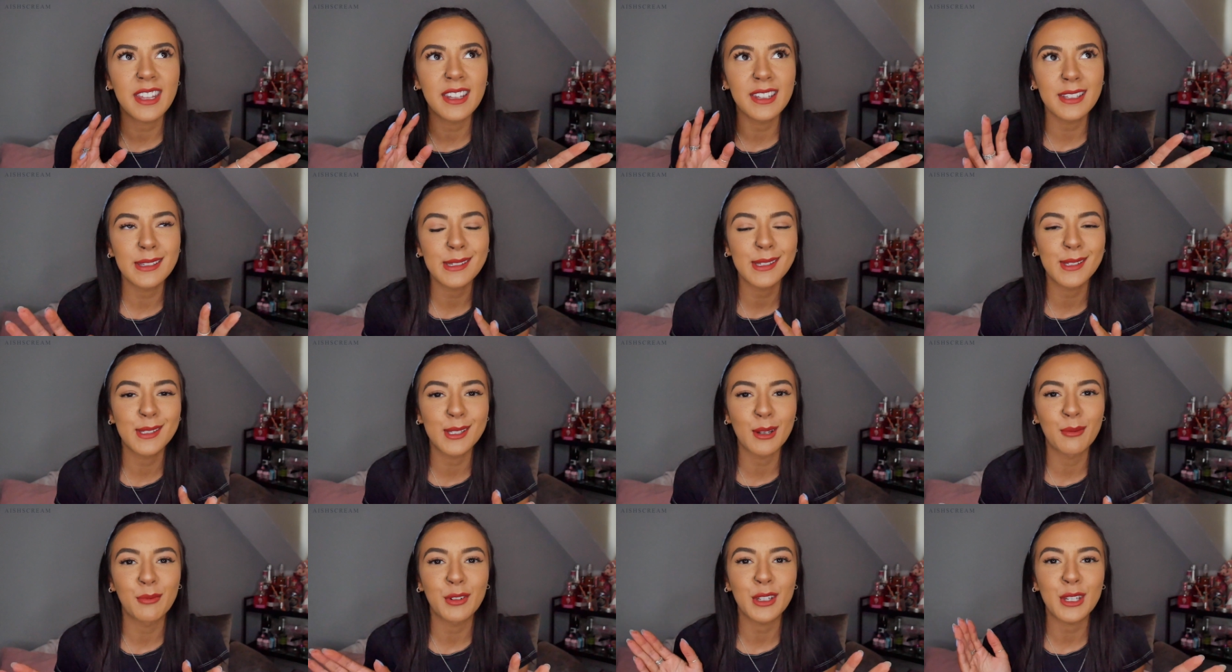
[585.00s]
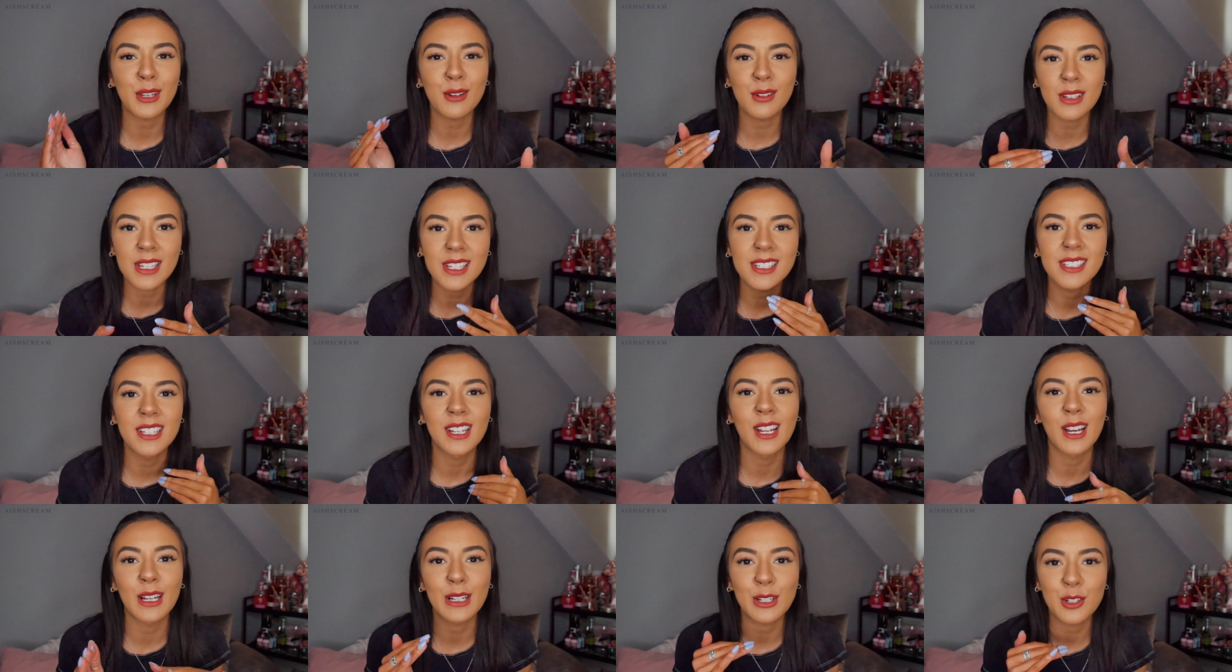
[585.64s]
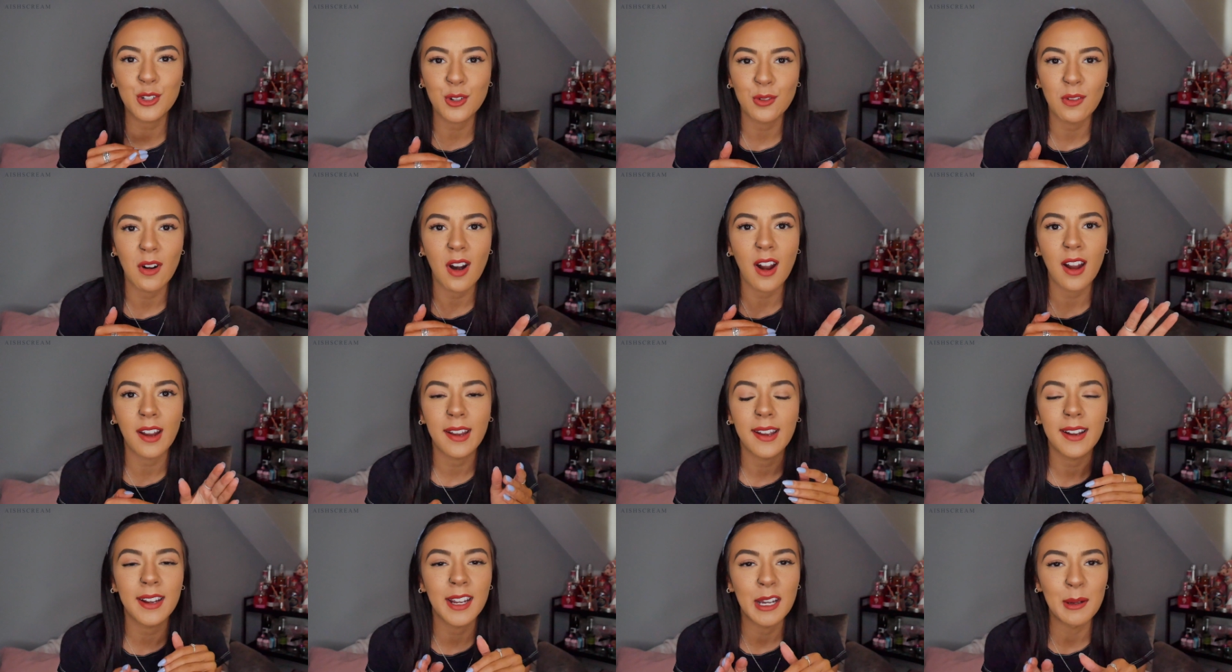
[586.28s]
think this is something you need to like
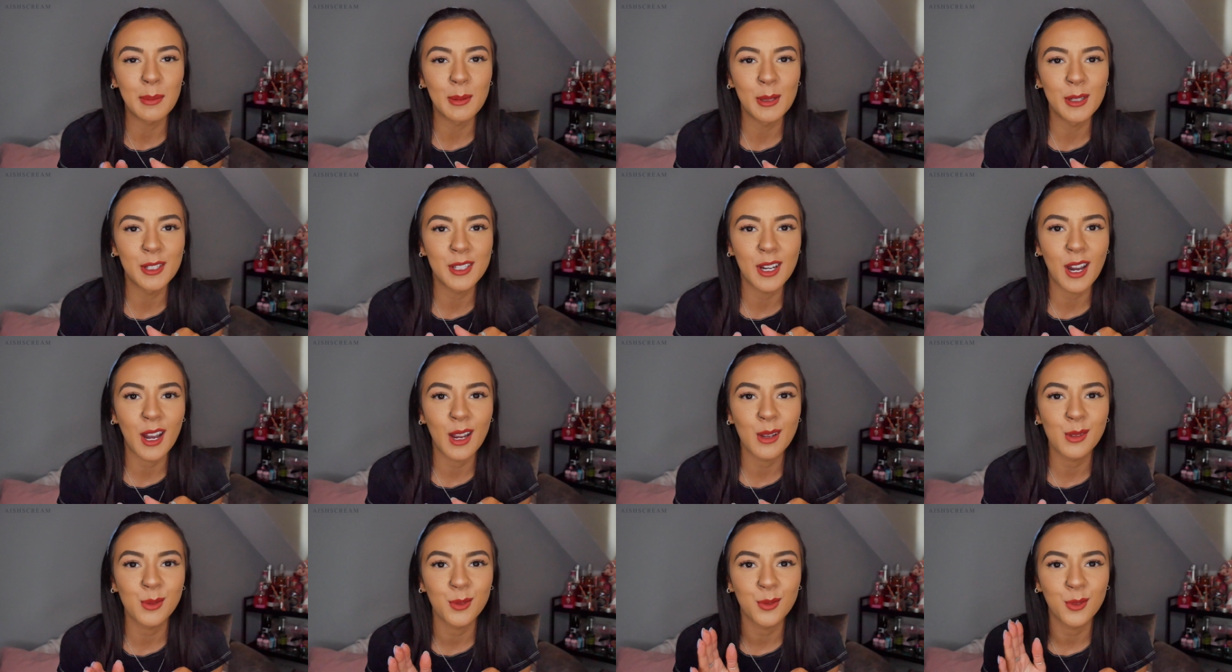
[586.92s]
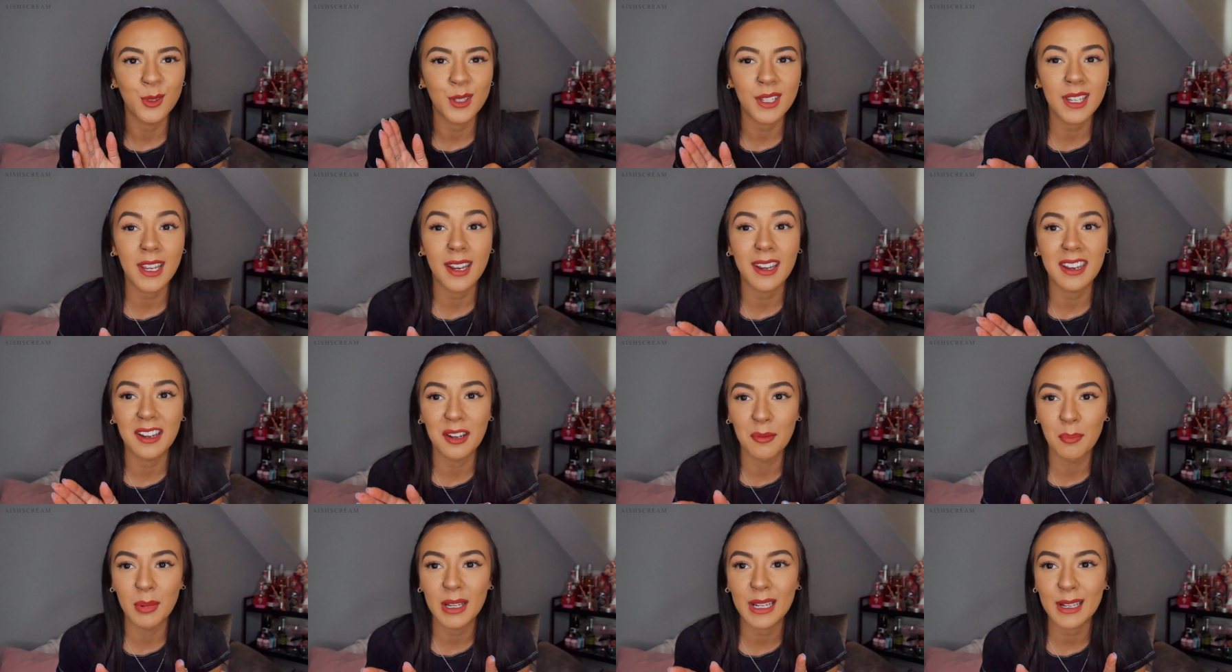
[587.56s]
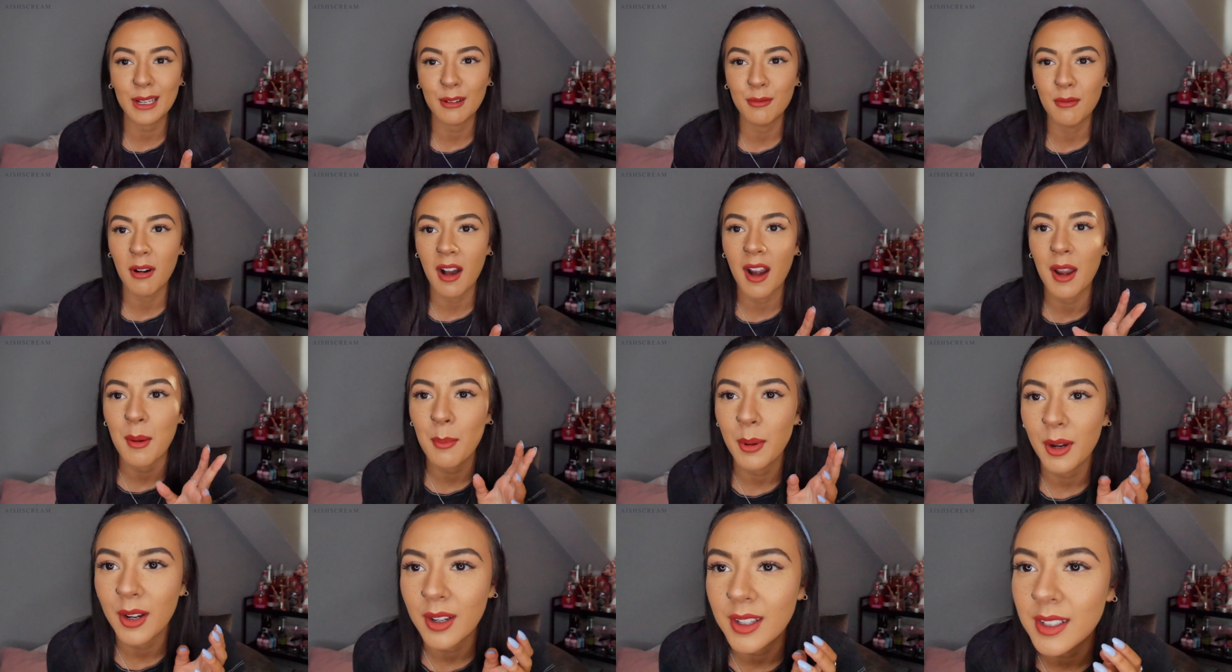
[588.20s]
try a couple of times before you get it completely
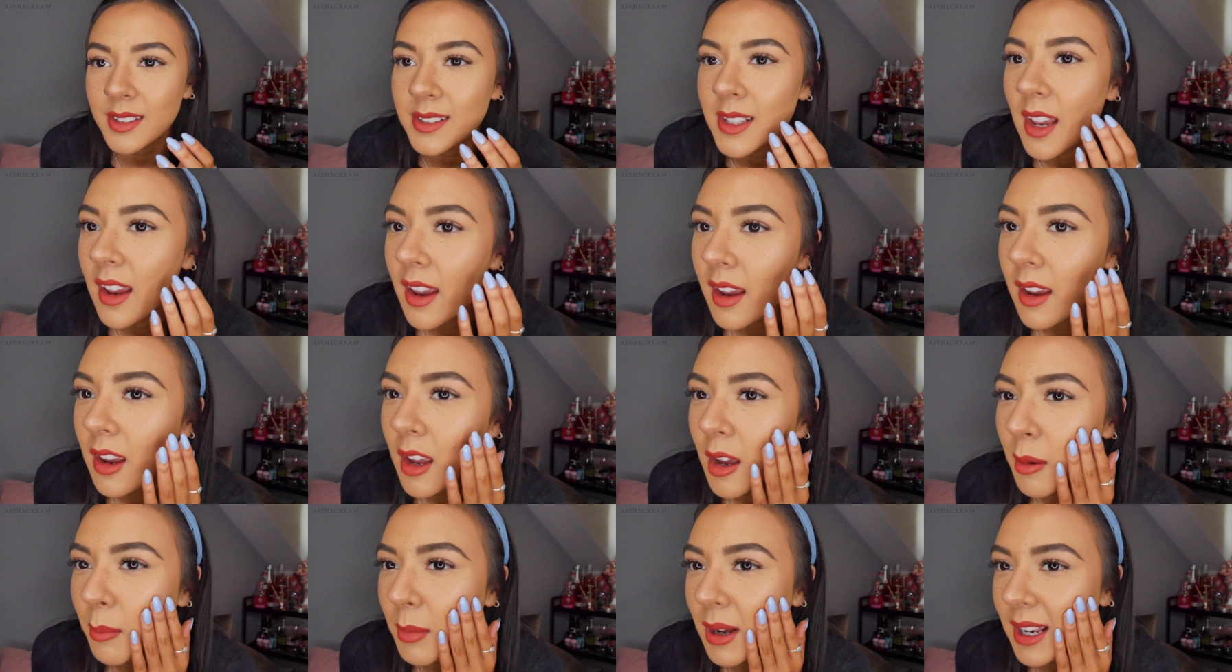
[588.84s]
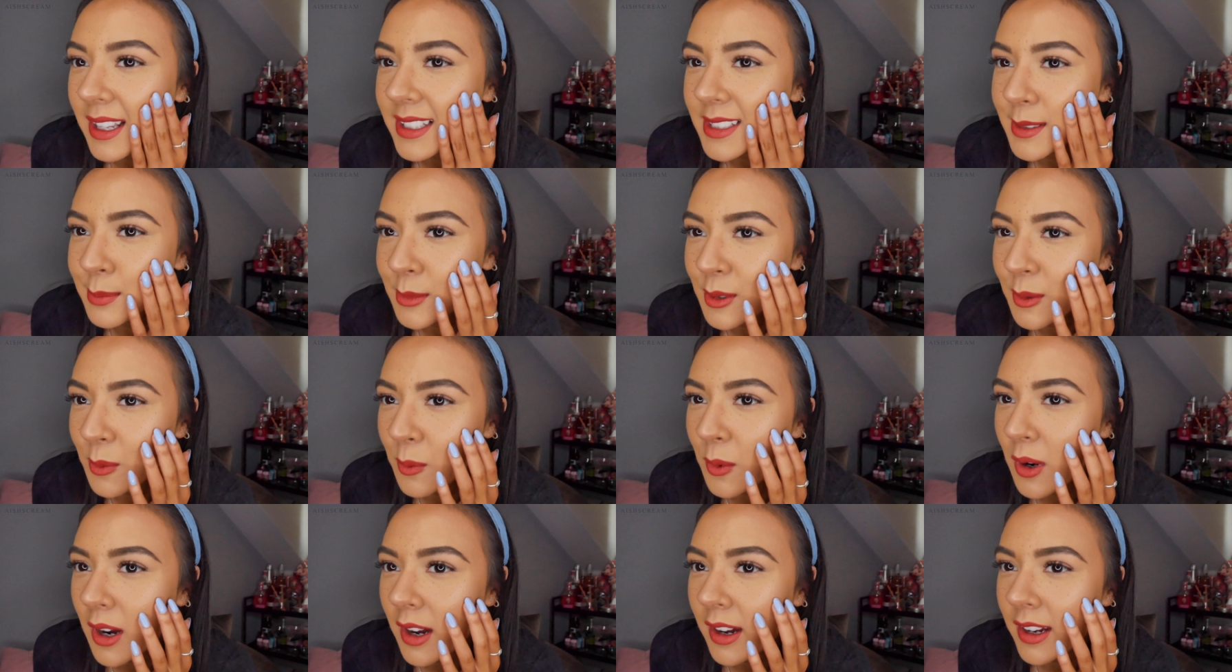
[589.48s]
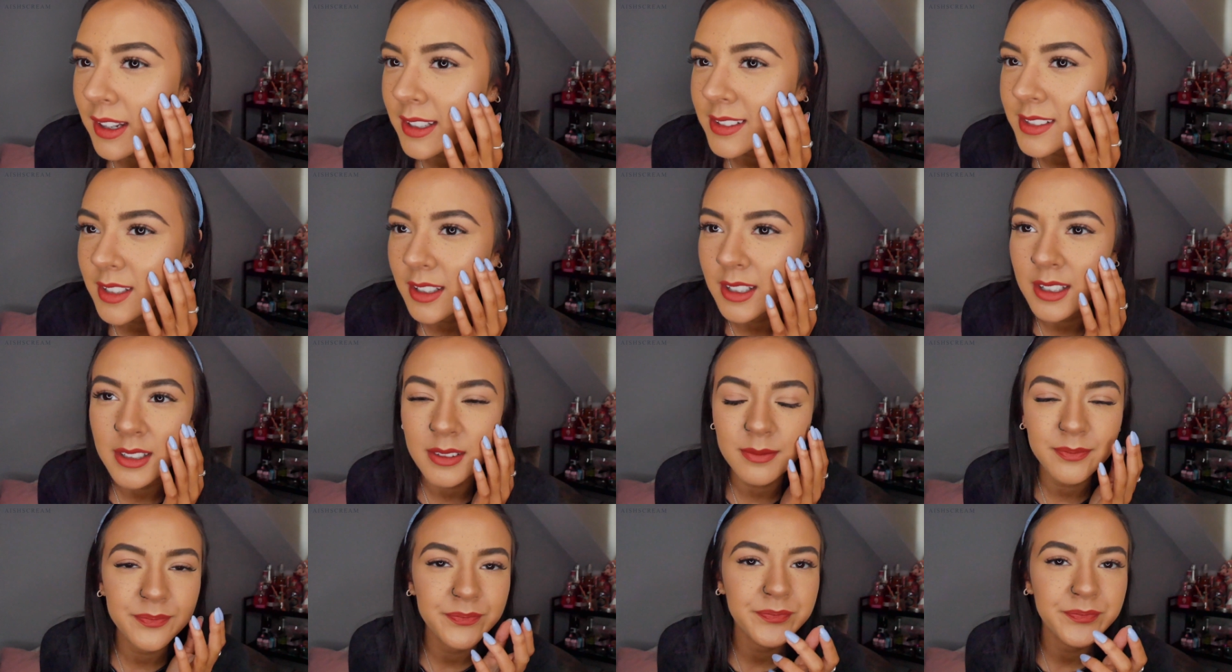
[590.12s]
right because Placement wise, I,